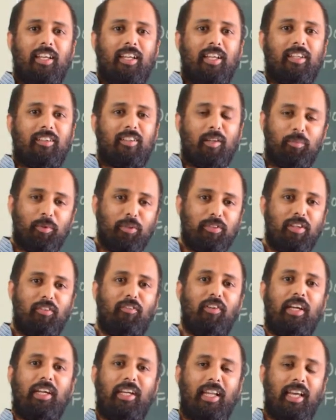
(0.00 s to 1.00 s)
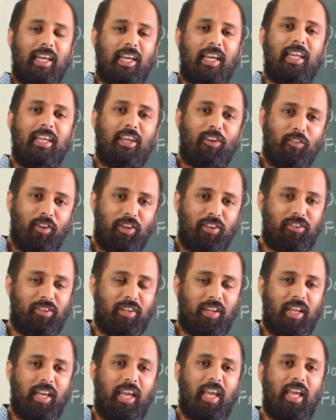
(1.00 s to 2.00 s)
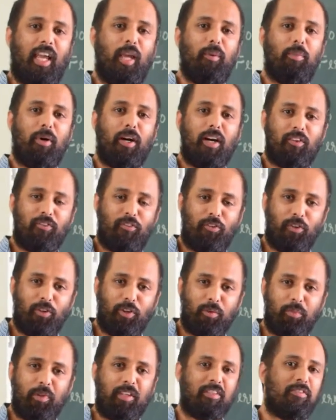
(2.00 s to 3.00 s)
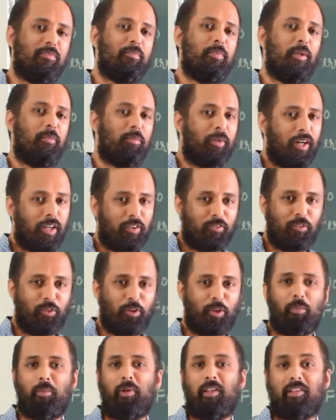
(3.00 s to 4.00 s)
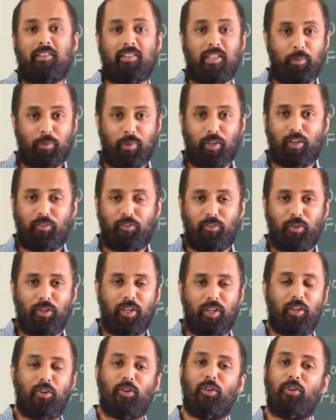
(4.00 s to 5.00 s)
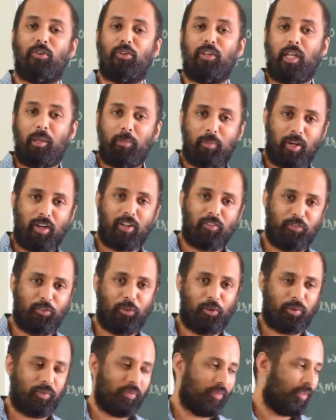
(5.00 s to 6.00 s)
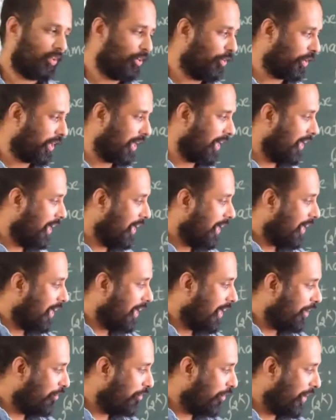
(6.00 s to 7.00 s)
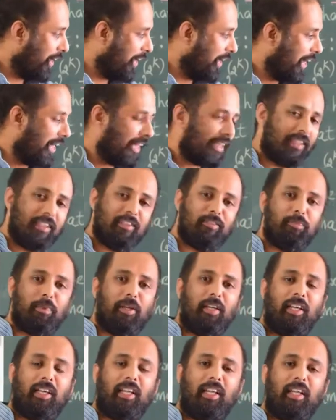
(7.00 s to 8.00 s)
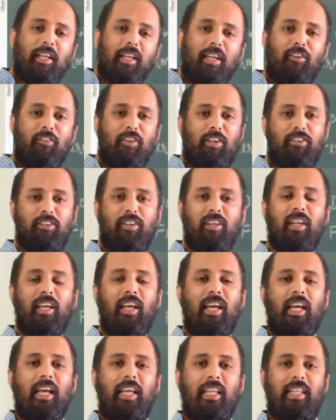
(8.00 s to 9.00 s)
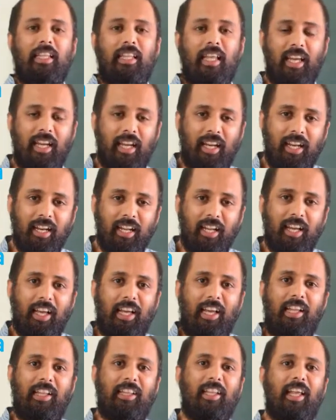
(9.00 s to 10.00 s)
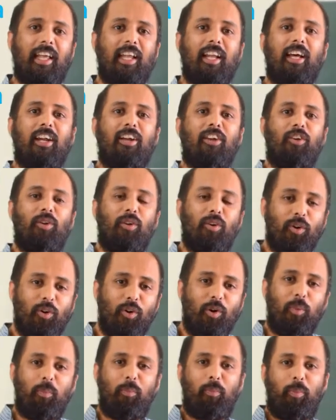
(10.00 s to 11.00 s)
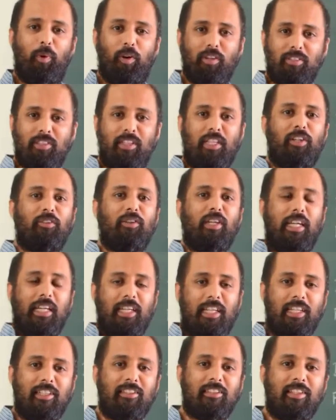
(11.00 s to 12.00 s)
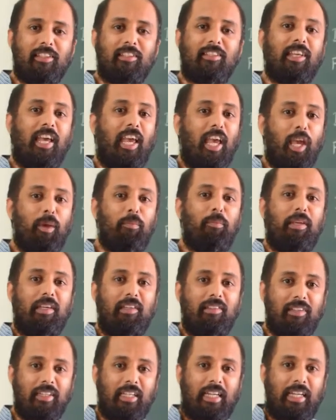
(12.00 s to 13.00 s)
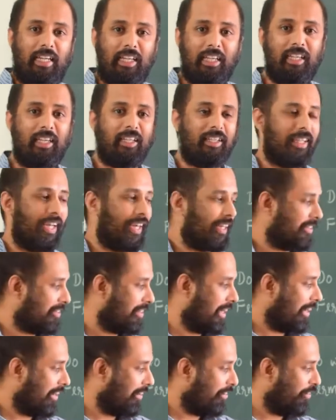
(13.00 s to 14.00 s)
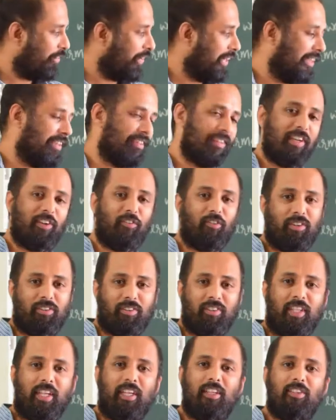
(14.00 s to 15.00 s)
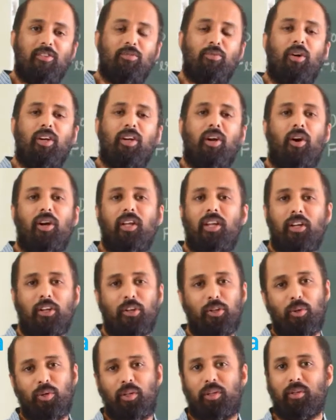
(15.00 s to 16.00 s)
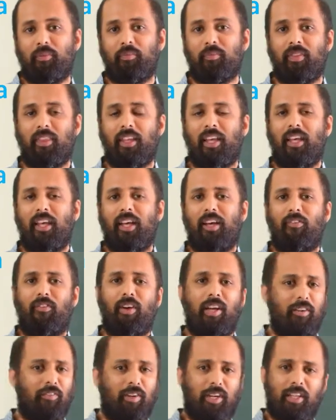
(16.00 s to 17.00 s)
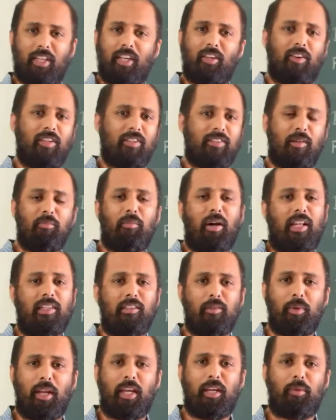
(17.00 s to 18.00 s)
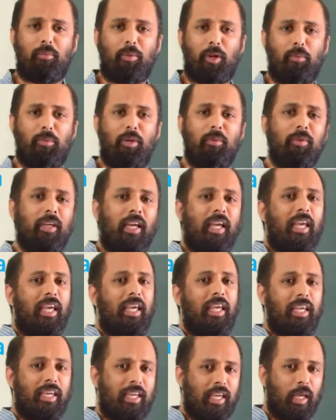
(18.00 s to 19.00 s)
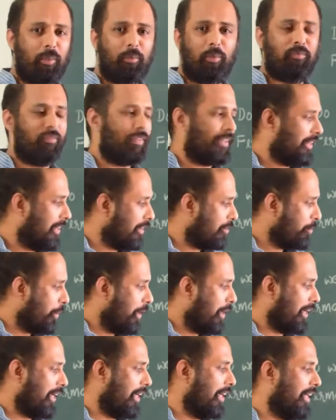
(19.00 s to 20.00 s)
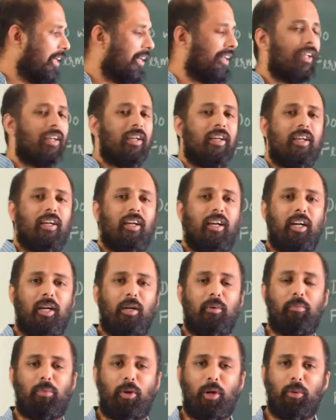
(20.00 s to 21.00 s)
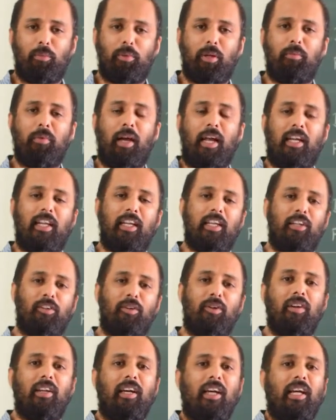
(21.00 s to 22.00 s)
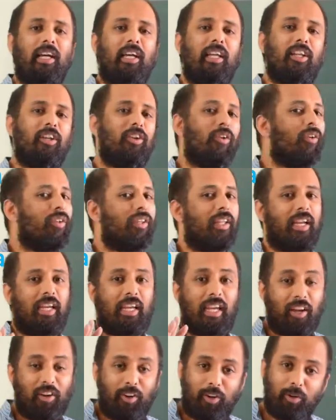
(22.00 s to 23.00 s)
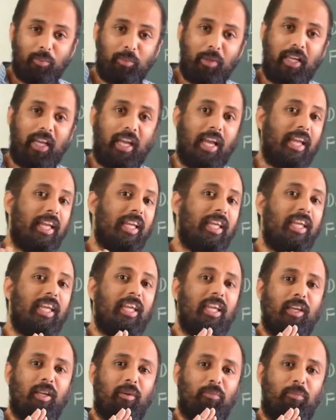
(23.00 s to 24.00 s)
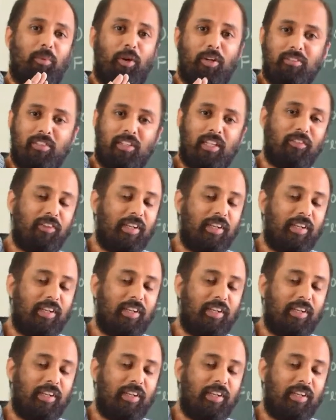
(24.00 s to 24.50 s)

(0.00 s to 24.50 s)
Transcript: suppose if I take an equation a power 4 plus b power 4 plus c power 4 equal to d power 4, okay? If I take this particular equation, then there are no positive integers a, b, c, d that satisfy this equation. That is what Euler told. While working on some algebraic problem, he came up with this particular problem, and he told no, there cannot be any positive